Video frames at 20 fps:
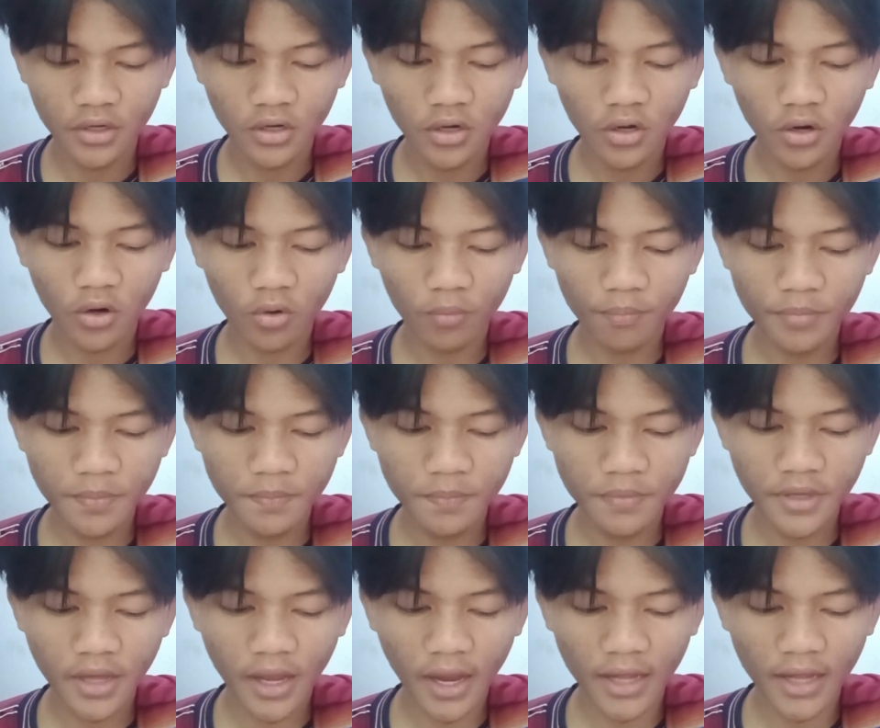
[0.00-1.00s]
or
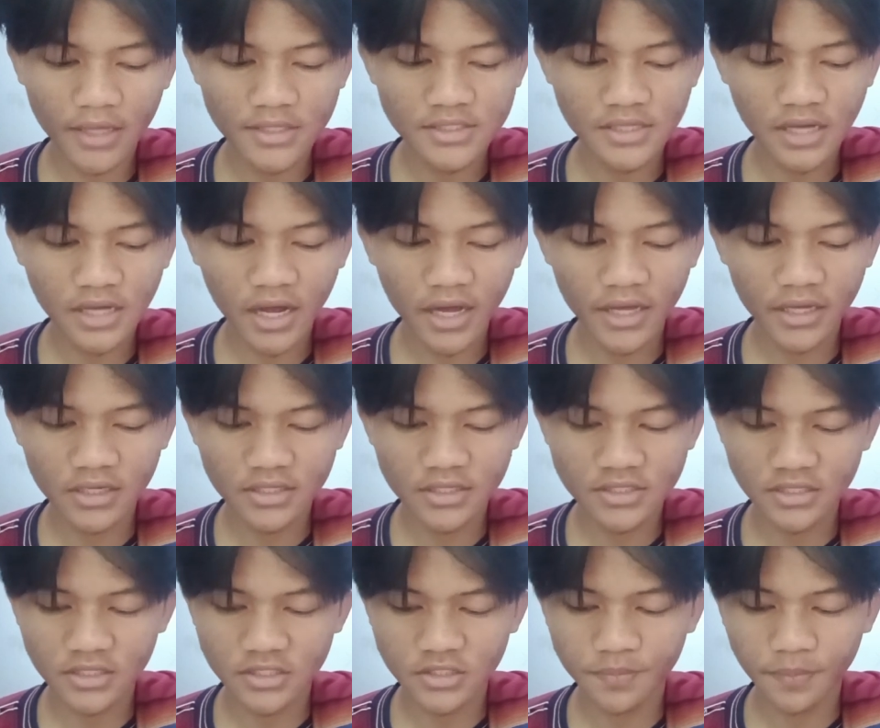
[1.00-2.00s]
BPS hike
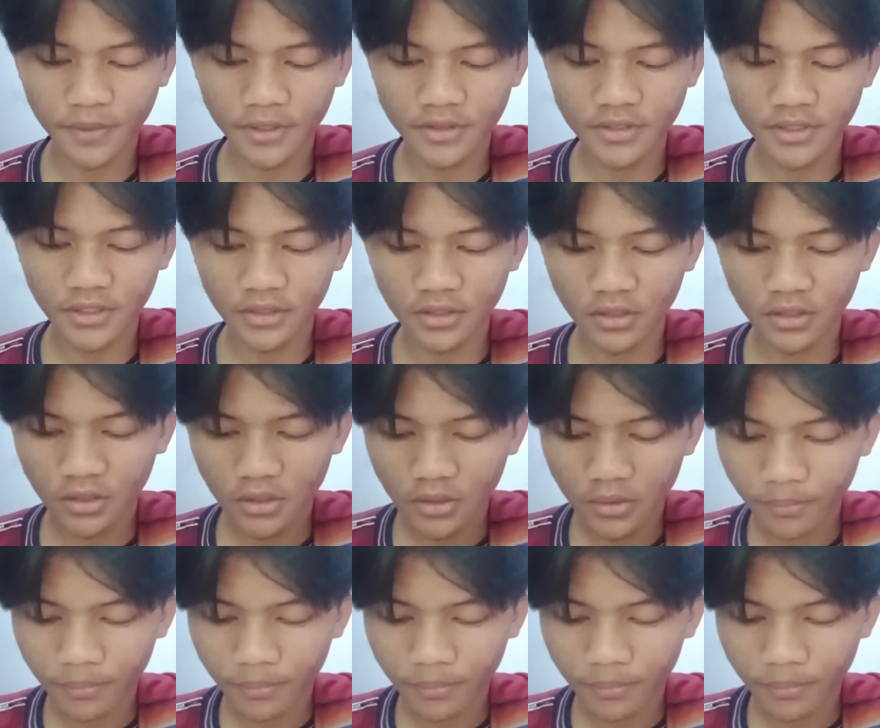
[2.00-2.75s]
as expected,